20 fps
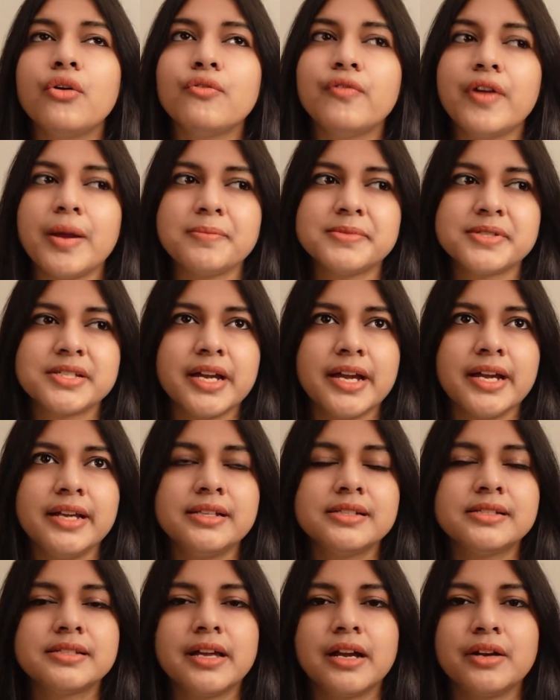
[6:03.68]
of
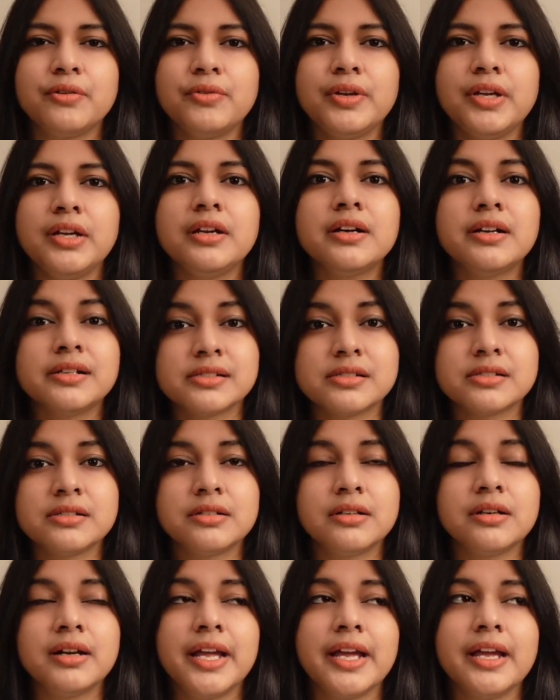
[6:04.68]
websites that we
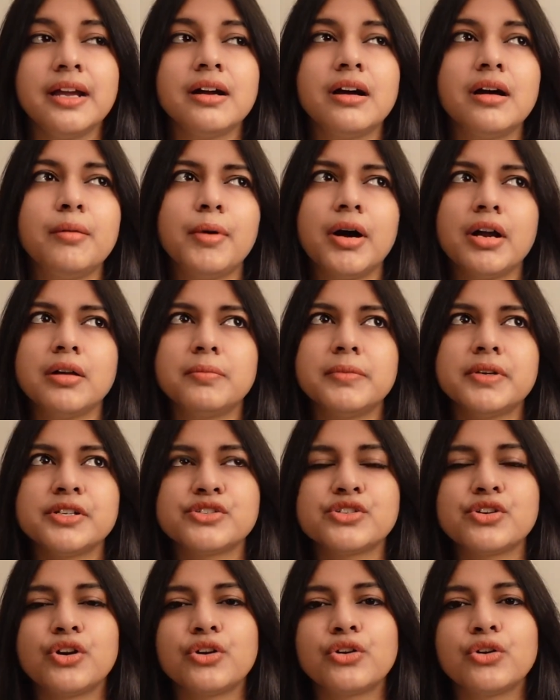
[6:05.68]
considered, like
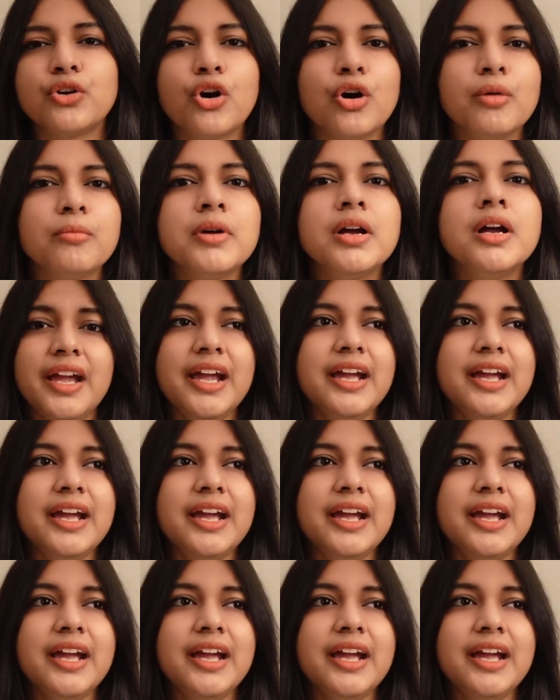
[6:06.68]
apartments.com.